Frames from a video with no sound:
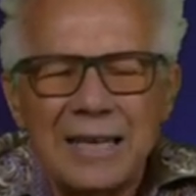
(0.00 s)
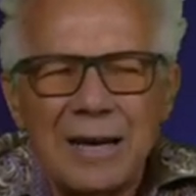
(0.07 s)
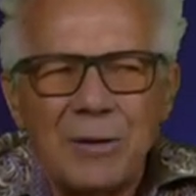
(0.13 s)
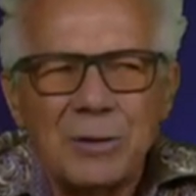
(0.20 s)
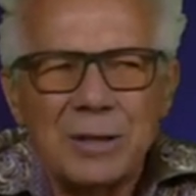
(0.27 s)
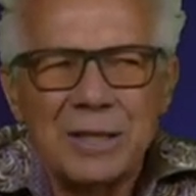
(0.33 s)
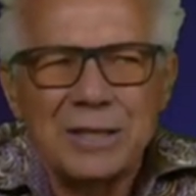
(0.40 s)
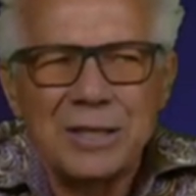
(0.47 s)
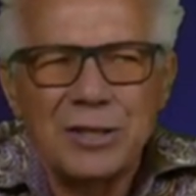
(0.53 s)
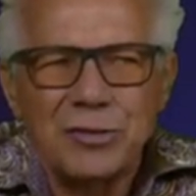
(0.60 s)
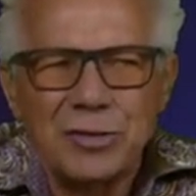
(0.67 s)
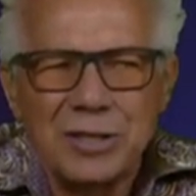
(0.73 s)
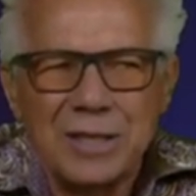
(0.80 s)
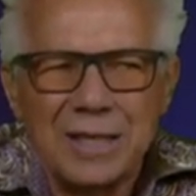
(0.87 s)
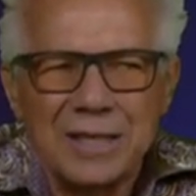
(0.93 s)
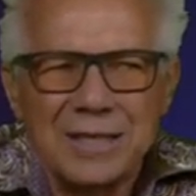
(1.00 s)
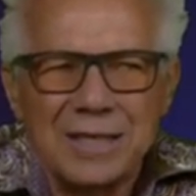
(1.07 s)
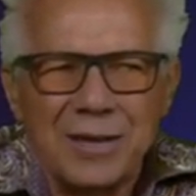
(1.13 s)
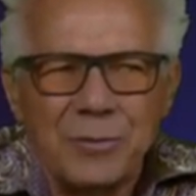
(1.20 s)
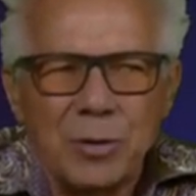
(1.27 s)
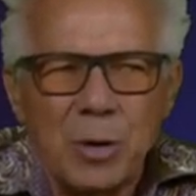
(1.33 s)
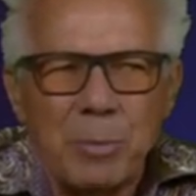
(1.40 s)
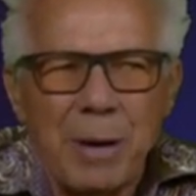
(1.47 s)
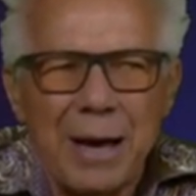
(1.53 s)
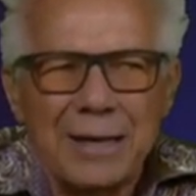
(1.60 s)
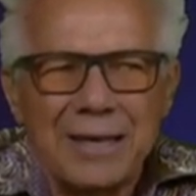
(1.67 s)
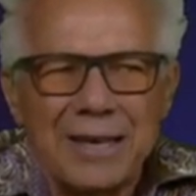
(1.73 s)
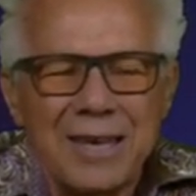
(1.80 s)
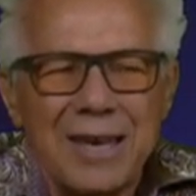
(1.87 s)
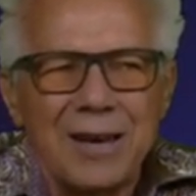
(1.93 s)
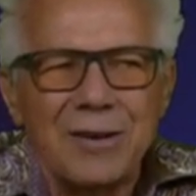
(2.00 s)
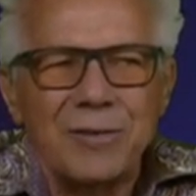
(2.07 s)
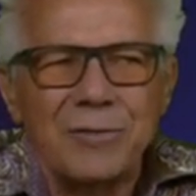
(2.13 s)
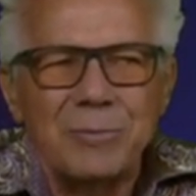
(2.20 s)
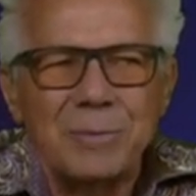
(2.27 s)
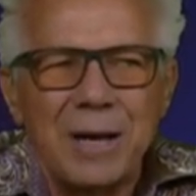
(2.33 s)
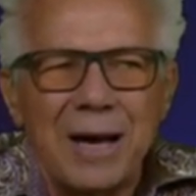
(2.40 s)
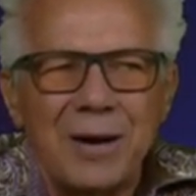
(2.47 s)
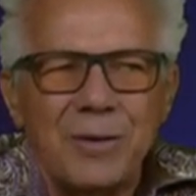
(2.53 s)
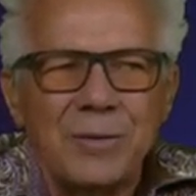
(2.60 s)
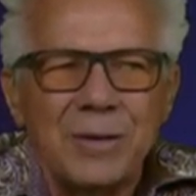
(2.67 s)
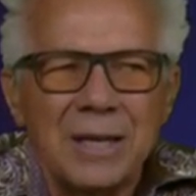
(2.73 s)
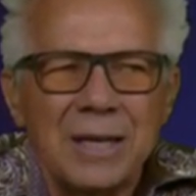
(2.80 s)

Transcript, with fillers: Now what gets interesting is that if we go back a year from now,